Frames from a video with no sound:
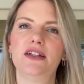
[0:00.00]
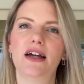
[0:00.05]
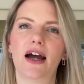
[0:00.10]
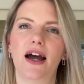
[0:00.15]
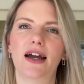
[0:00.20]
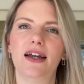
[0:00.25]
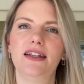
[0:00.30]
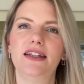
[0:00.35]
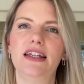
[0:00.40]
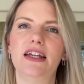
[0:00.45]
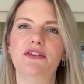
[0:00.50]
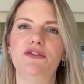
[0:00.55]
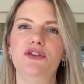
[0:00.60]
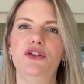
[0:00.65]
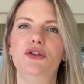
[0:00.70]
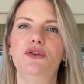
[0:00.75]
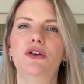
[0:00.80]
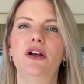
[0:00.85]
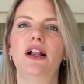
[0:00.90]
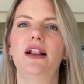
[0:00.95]
diet
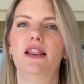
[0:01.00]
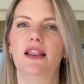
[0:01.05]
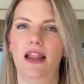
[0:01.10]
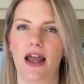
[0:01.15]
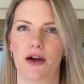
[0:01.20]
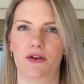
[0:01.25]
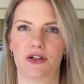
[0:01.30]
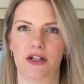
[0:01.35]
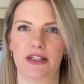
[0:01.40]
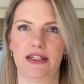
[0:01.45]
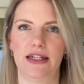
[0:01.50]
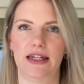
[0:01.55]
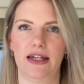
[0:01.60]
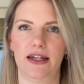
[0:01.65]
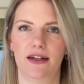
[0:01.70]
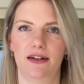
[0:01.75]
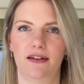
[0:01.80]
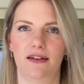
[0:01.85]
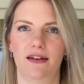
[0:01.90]
gives you clarity